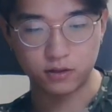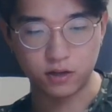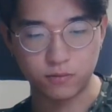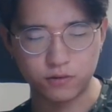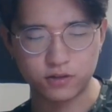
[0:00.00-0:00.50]

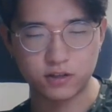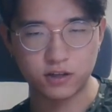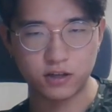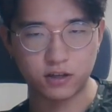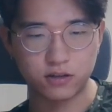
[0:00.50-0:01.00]
it was
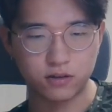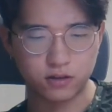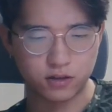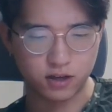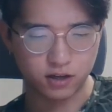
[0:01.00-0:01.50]
like the
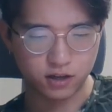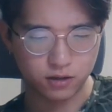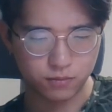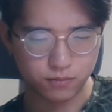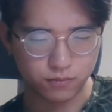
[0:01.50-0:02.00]

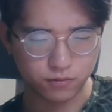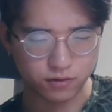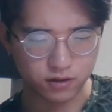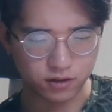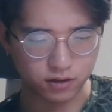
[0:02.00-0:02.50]
time
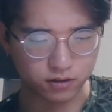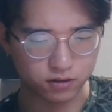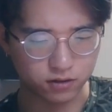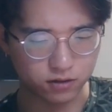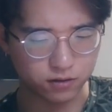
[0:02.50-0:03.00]
was like
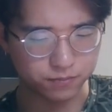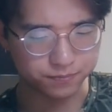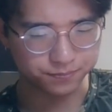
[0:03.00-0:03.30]
the